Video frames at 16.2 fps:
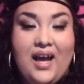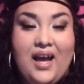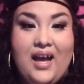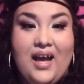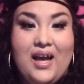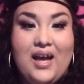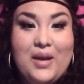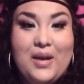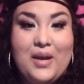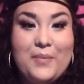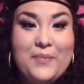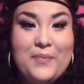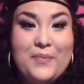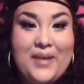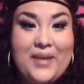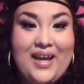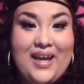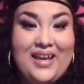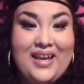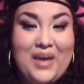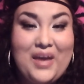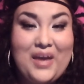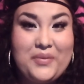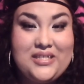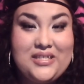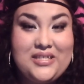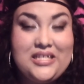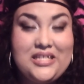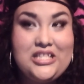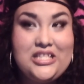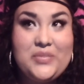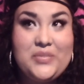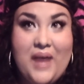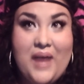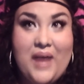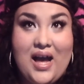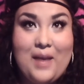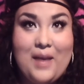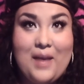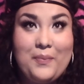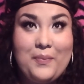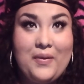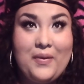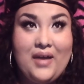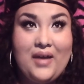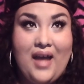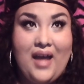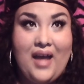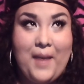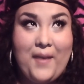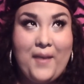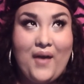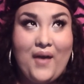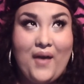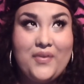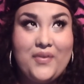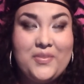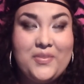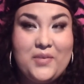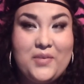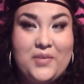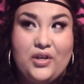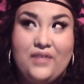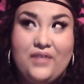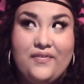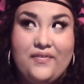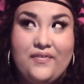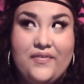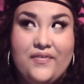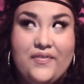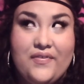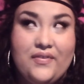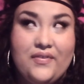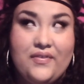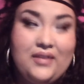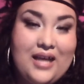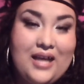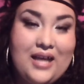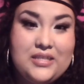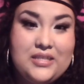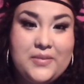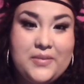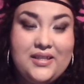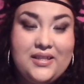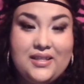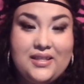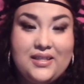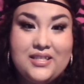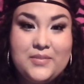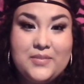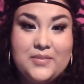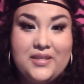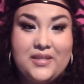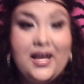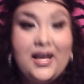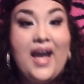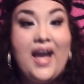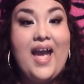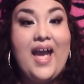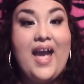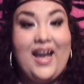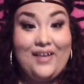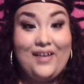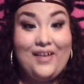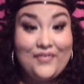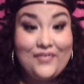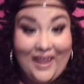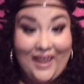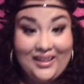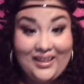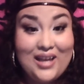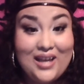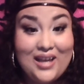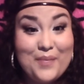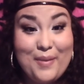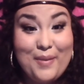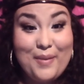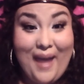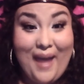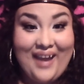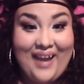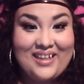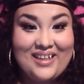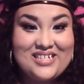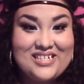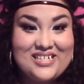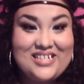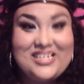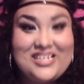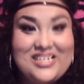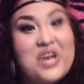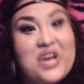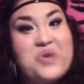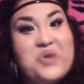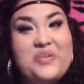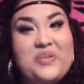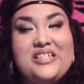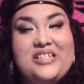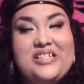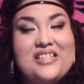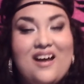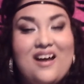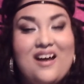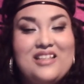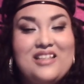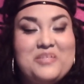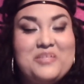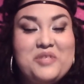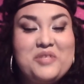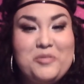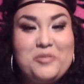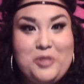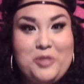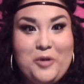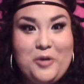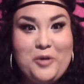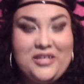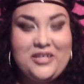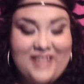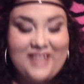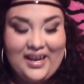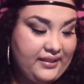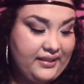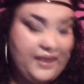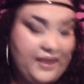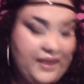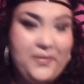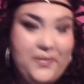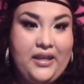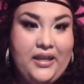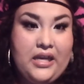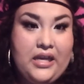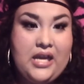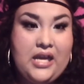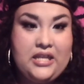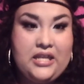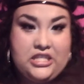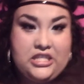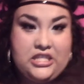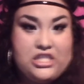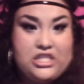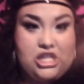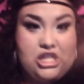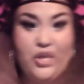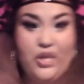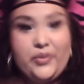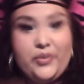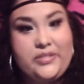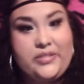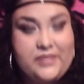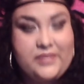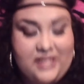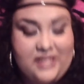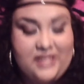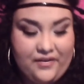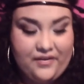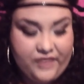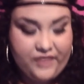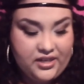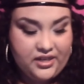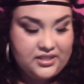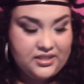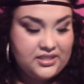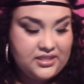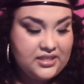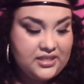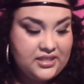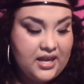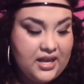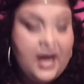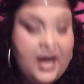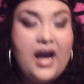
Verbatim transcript: But yeah, we did a swap about the middle of last month and this month. And I finally got my package in, which is awesome because I'm so excited. Let me disclose some stuff first.